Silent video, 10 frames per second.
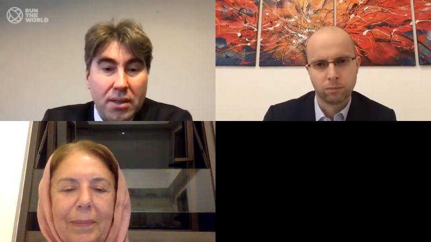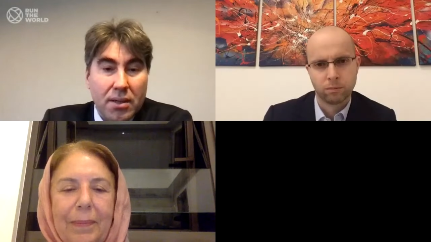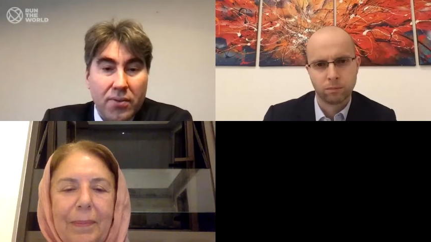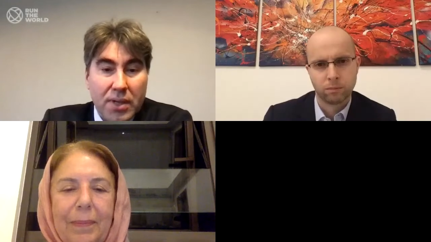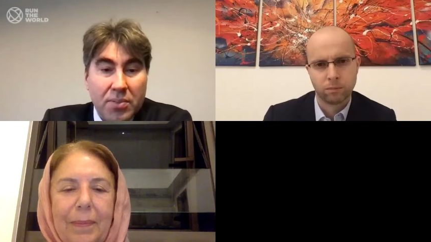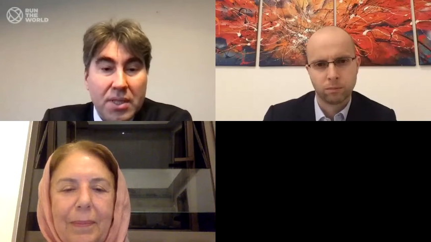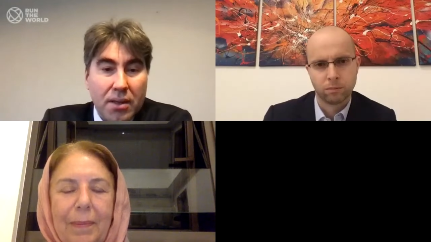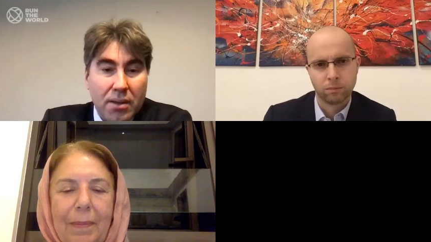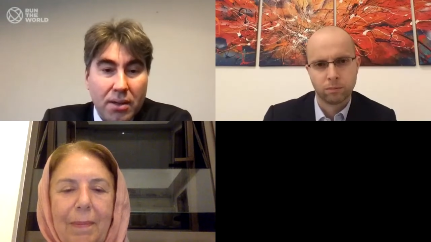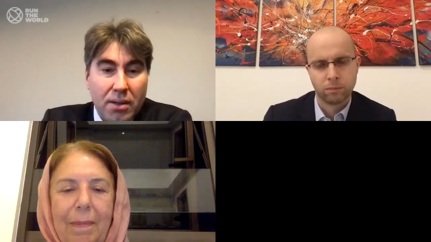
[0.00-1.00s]
Speaker 1: investment
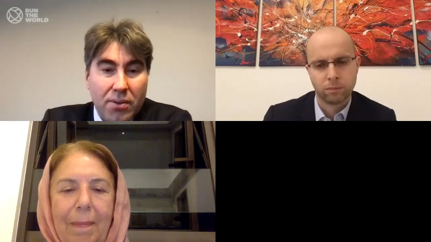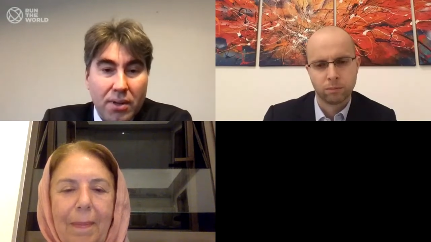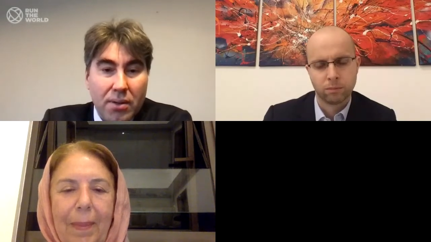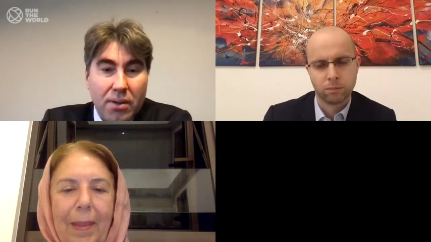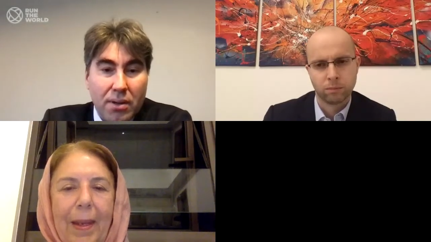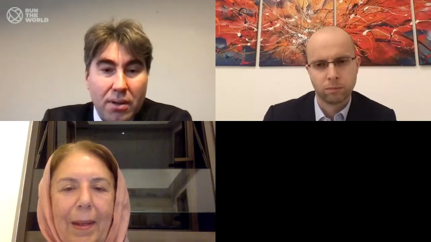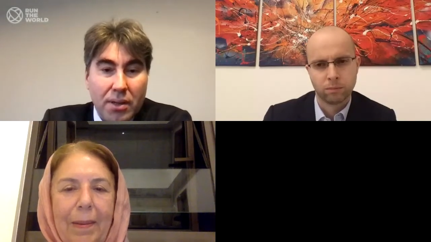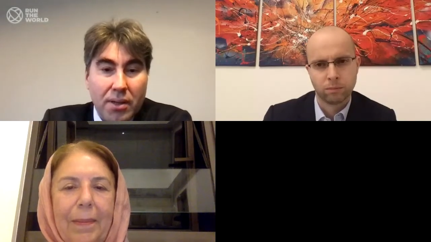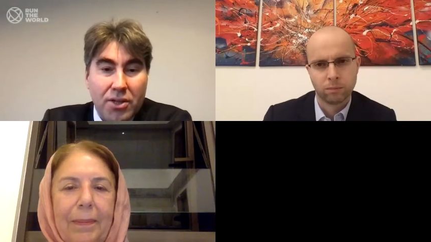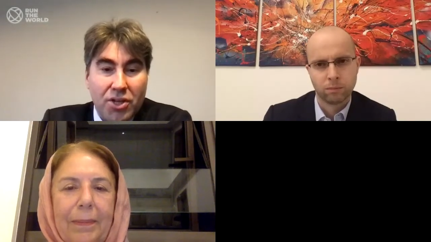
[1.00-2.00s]
Center with, uh,
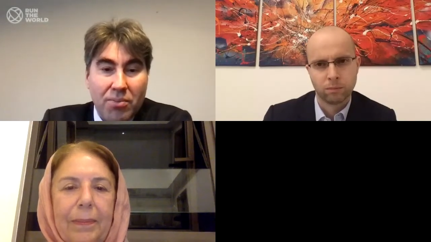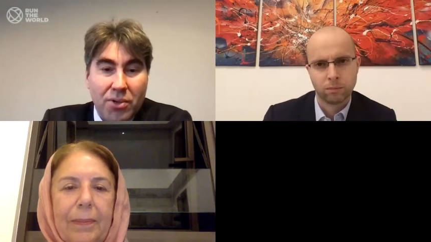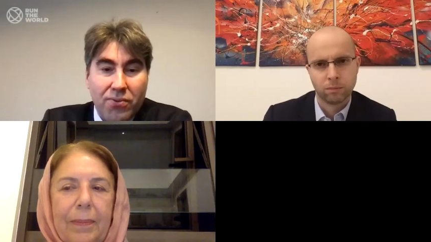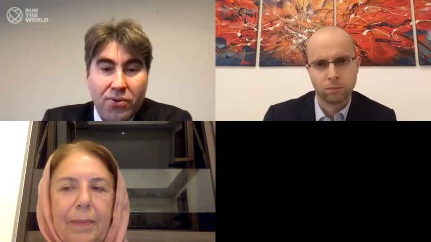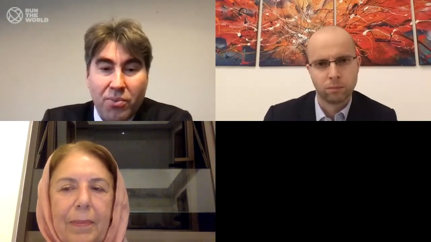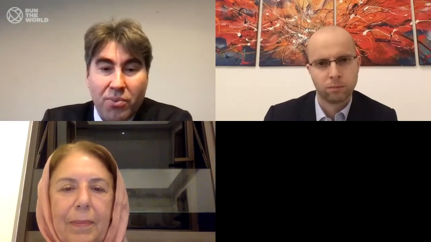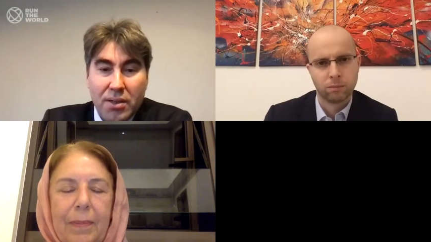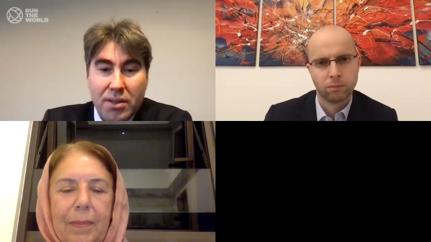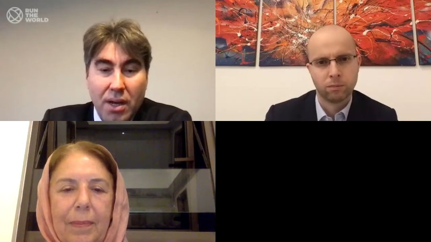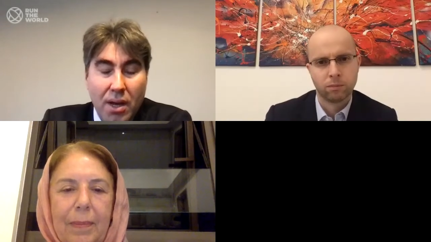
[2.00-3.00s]
under the Chamber of
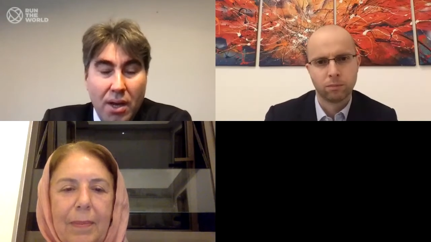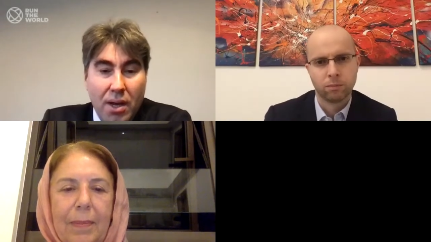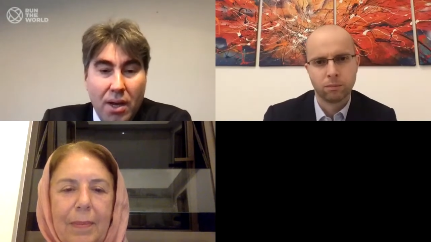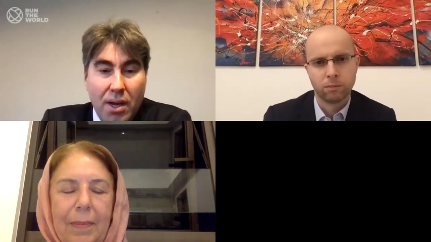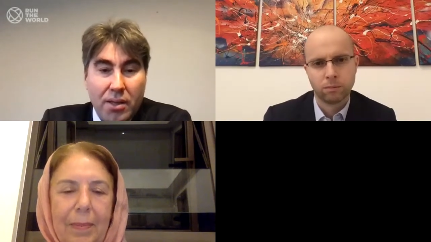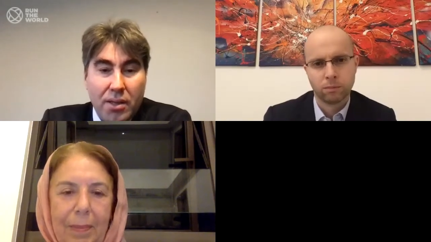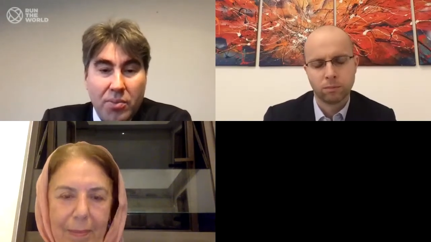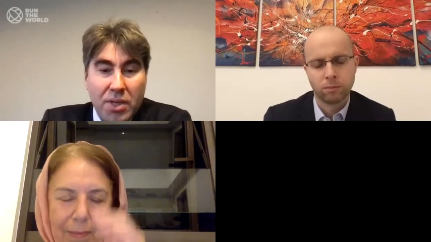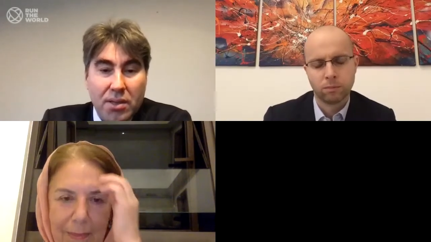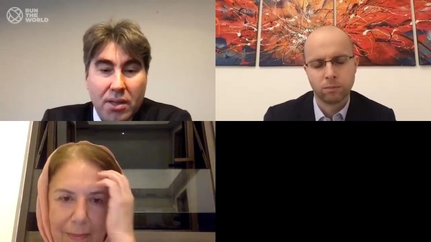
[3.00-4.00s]
Commerce, and it
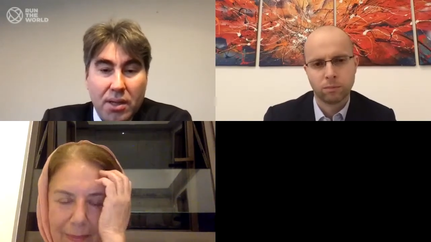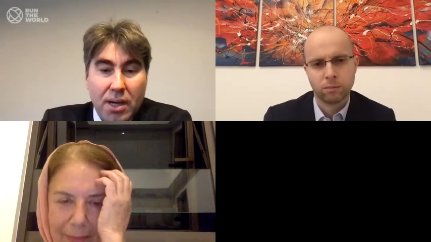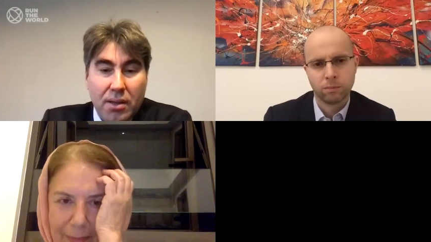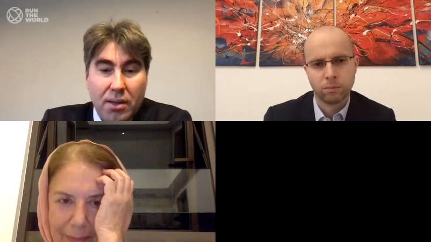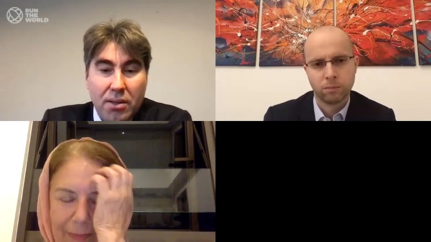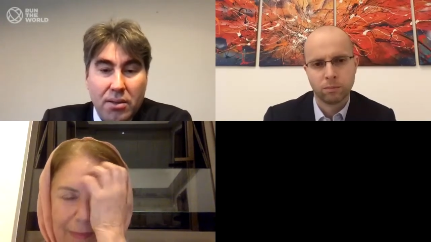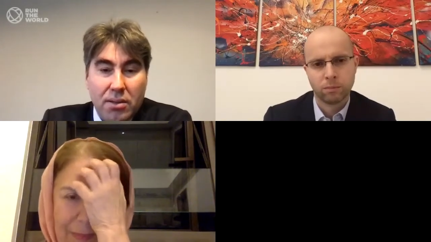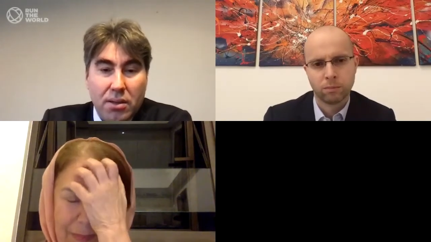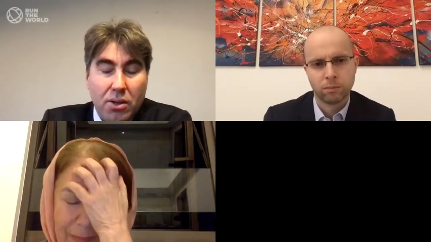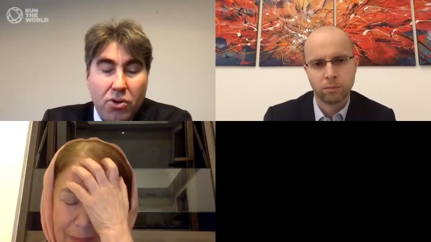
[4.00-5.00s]
means that Iran is
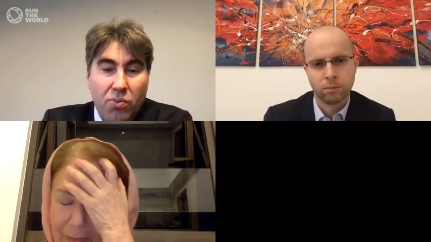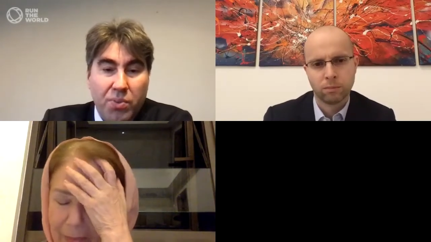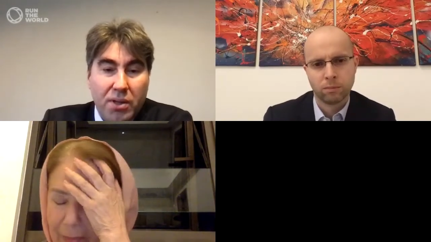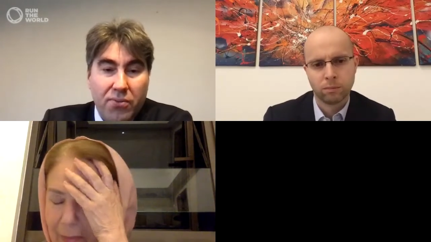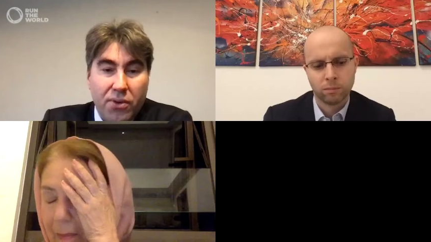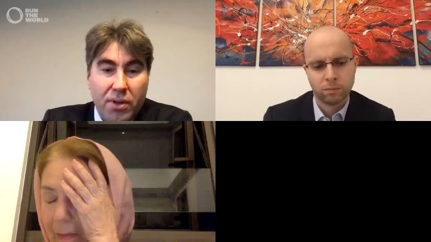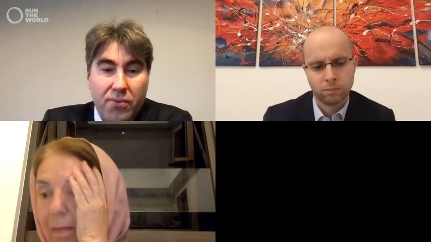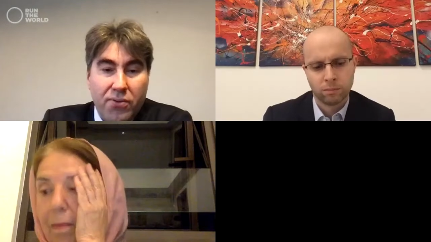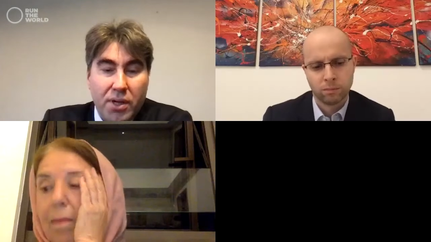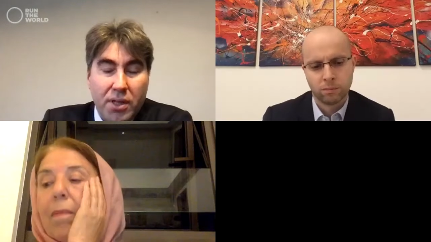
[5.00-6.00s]
uh, open for the
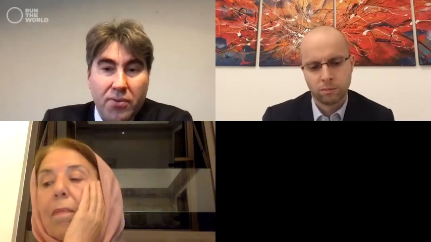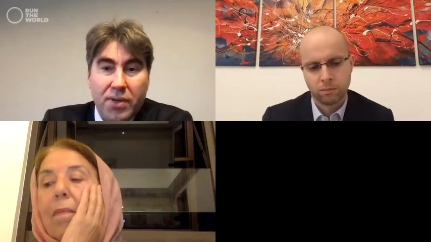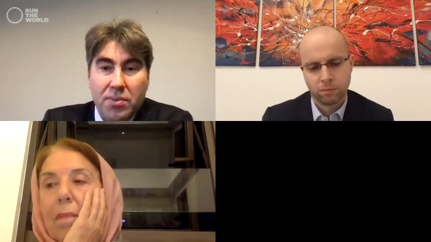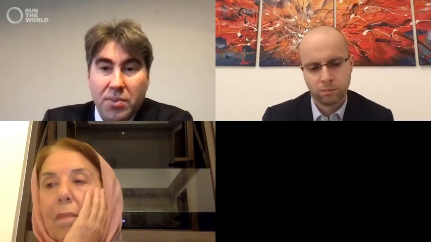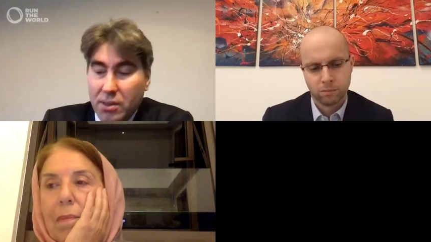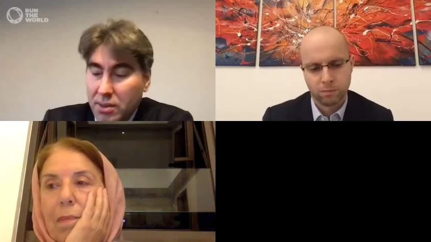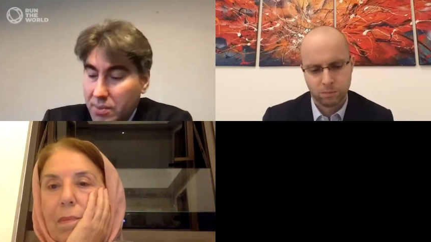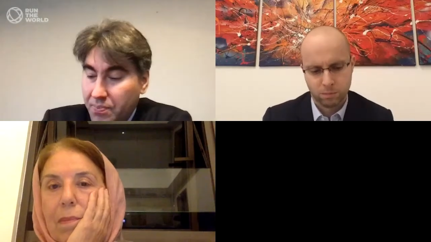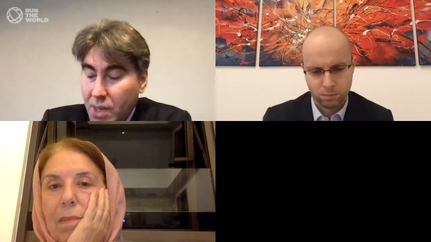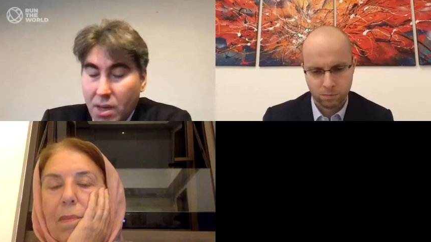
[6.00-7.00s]
foreign investments
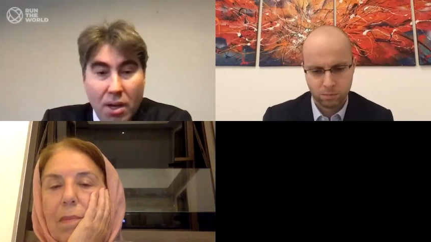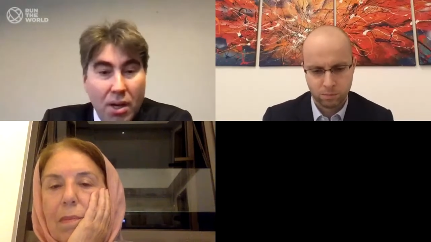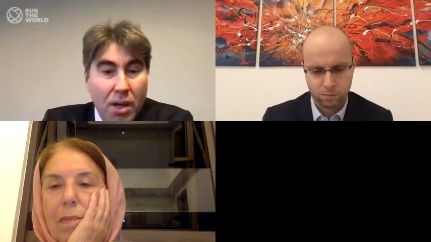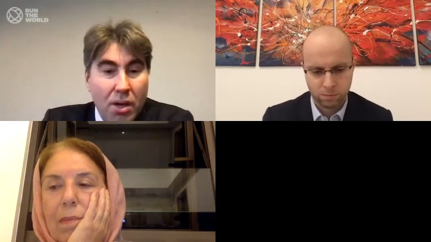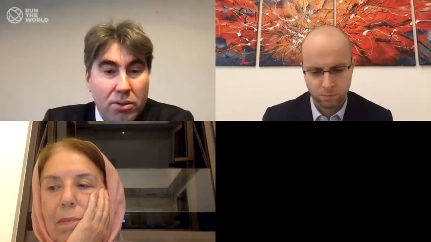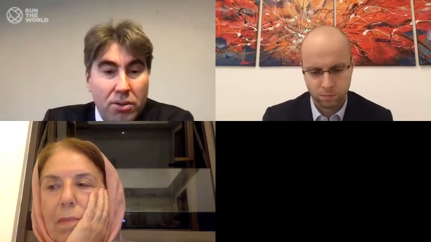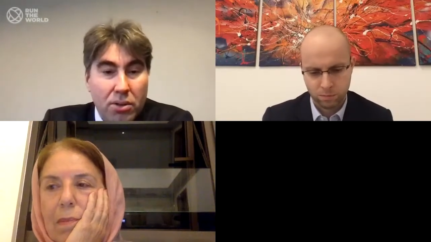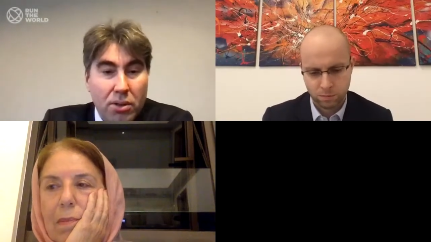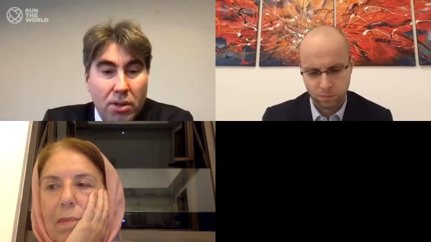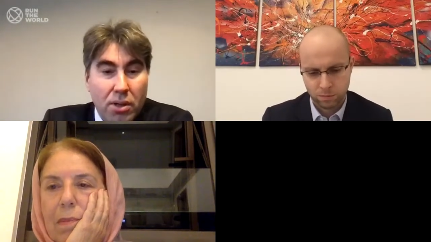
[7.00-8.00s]

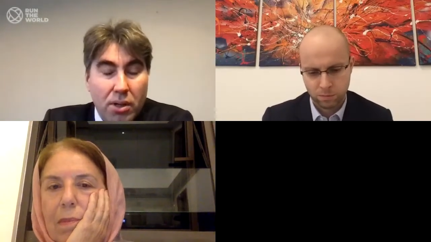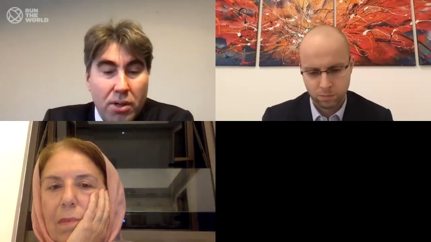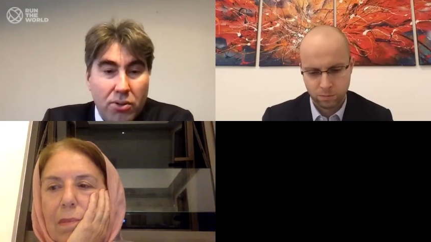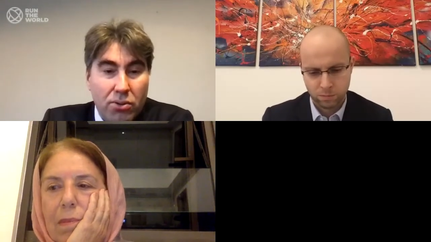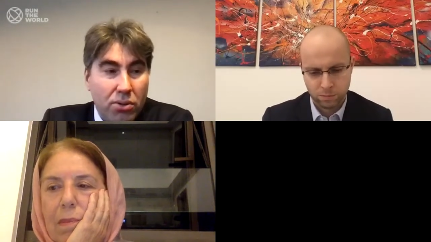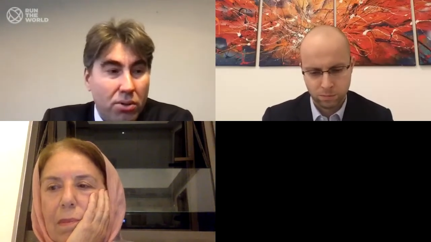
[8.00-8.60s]
also, you